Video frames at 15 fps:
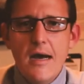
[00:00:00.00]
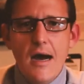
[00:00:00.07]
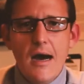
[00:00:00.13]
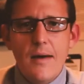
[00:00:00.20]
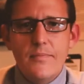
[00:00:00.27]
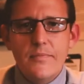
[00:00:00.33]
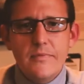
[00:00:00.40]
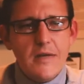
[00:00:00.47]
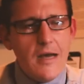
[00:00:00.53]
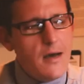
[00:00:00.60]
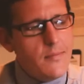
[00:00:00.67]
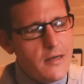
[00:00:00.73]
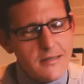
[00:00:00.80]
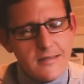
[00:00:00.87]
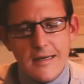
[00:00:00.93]
Um,
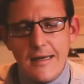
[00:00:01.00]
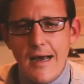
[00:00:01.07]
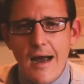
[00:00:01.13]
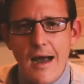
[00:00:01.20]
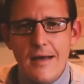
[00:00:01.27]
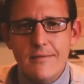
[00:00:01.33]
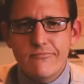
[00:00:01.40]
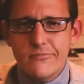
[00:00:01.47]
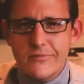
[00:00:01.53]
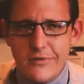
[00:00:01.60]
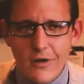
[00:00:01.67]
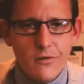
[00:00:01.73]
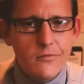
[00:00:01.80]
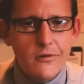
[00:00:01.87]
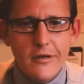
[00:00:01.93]
God bless the guy.
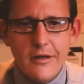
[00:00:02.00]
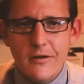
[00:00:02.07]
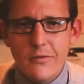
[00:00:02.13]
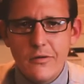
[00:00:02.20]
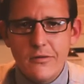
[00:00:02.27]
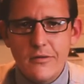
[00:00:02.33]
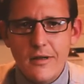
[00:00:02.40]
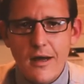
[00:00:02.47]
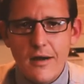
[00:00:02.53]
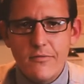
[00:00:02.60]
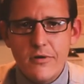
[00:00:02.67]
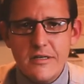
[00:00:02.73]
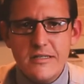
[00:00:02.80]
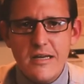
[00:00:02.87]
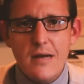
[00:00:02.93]
Don't really agree with a lot of
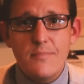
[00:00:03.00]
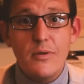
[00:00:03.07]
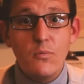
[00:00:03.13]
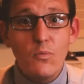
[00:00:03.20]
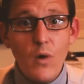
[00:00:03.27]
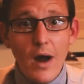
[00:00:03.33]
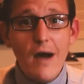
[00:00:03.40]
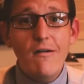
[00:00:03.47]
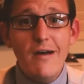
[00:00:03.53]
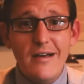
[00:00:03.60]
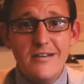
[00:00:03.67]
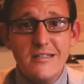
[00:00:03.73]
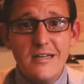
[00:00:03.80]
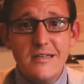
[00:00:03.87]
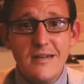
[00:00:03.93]
what he said, but wow,
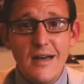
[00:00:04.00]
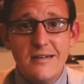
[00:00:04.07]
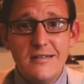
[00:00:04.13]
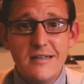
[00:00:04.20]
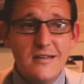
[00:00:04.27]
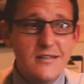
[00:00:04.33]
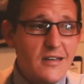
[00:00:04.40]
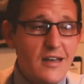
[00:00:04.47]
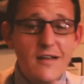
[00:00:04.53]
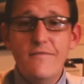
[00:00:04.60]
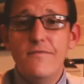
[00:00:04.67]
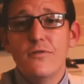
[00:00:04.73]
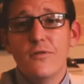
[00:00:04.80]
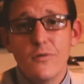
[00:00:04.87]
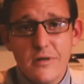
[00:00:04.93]
has his ideas
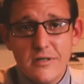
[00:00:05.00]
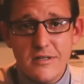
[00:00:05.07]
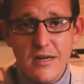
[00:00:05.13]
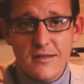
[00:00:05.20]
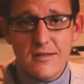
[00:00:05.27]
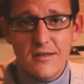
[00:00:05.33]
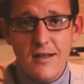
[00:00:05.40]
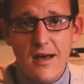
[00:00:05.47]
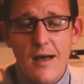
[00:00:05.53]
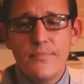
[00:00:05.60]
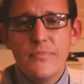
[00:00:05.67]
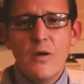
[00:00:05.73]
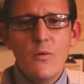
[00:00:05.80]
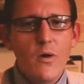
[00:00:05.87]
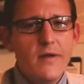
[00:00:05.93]
influenced us a lot.
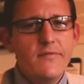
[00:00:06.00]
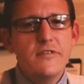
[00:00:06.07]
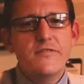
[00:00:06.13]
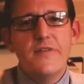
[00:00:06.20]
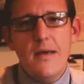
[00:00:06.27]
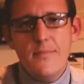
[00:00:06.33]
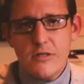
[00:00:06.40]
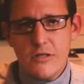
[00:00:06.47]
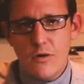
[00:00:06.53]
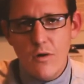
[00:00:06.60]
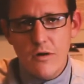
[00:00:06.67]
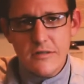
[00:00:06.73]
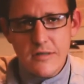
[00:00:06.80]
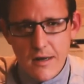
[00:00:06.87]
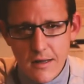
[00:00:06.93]
One of his famous
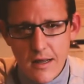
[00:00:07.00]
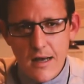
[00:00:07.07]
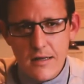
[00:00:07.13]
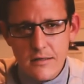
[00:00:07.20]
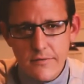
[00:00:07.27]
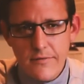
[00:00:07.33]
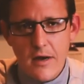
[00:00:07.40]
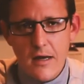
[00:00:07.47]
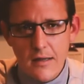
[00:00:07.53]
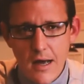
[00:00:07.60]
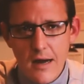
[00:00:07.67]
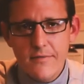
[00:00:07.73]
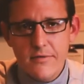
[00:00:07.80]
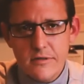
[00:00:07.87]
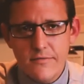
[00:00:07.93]
quotes that a lot of, a
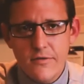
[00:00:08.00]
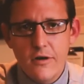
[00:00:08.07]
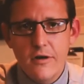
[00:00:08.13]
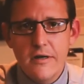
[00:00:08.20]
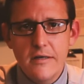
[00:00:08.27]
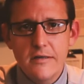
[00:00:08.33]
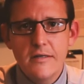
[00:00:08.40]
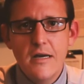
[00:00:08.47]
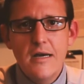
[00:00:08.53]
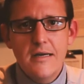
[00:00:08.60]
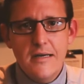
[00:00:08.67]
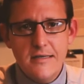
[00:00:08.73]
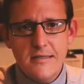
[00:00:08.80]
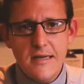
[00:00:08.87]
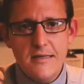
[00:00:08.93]
lot of us have heard is
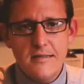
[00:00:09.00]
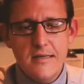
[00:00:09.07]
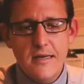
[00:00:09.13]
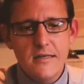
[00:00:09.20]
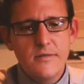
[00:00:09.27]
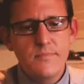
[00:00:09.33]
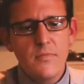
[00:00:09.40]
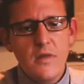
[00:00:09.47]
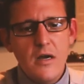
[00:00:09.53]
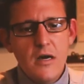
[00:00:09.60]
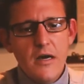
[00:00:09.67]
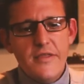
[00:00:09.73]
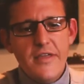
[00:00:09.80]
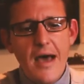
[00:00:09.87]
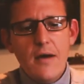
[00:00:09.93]
he says this
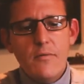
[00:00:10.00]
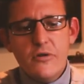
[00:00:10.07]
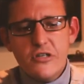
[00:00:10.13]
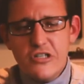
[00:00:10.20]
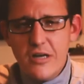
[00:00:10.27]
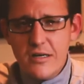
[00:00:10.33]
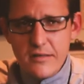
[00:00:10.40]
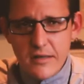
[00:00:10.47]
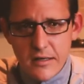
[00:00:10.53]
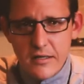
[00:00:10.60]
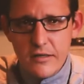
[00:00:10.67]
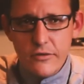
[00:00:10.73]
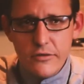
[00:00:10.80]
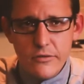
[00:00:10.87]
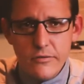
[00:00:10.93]
That which doesn't
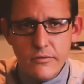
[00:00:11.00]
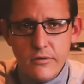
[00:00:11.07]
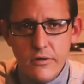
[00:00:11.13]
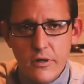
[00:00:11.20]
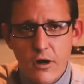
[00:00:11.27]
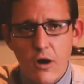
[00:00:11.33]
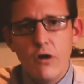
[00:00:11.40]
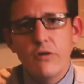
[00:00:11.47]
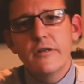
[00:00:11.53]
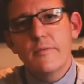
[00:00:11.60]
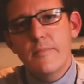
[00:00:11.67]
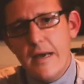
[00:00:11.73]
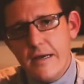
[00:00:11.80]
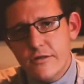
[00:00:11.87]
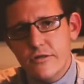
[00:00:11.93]
kill you only
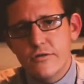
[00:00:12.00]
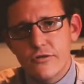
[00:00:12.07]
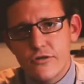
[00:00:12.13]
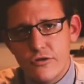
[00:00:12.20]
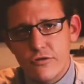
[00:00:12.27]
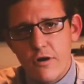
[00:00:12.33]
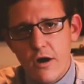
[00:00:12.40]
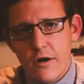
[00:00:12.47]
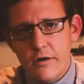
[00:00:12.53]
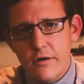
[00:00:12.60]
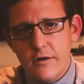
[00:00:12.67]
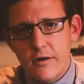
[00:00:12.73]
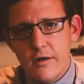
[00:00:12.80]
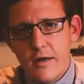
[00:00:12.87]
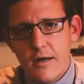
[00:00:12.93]
makes you
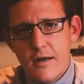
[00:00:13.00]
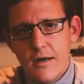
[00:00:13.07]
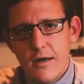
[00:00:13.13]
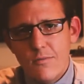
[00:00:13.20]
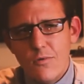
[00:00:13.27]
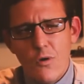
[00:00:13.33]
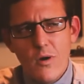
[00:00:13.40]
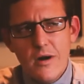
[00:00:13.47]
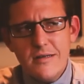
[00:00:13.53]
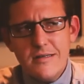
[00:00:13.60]
stronger. Well, what